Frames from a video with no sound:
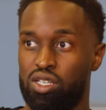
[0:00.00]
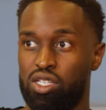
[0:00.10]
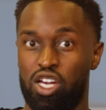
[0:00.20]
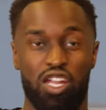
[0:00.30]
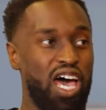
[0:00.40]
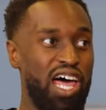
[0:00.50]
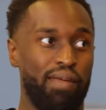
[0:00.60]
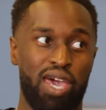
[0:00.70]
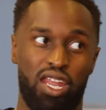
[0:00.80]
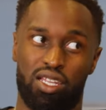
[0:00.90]
Y'all are
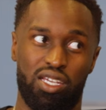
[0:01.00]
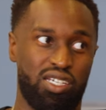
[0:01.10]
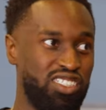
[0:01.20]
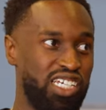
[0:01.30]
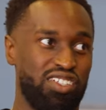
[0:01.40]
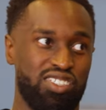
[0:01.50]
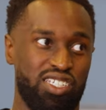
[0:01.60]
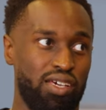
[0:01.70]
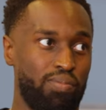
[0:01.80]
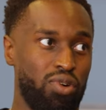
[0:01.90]
automatically contenders at
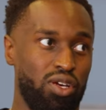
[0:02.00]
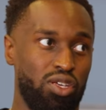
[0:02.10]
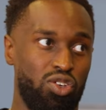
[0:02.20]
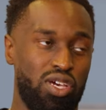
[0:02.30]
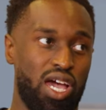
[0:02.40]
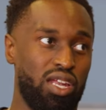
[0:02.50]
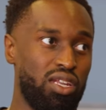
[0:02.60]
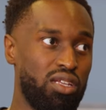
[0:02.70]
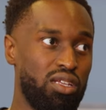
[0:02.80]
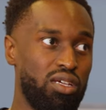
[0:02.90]
that point. You got
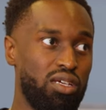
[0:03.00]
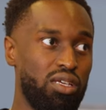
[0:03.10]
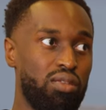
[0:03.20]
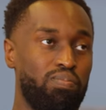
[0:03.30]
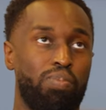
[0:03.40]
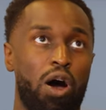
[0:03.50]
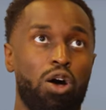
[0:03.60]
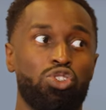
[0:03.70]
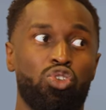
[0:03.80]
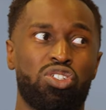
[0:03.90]

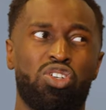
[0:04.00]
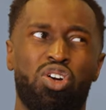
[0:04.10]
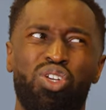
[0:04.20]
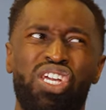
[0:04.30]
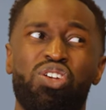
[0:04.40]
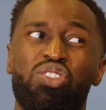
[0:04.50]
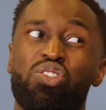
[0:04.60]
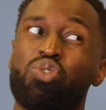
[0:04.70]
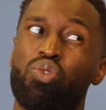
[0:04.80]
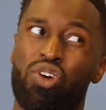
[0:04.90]
Paul George going on year
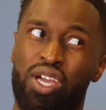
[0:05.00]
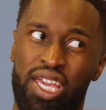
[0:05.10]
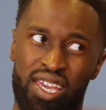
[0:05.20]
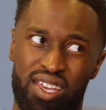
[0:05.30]
three.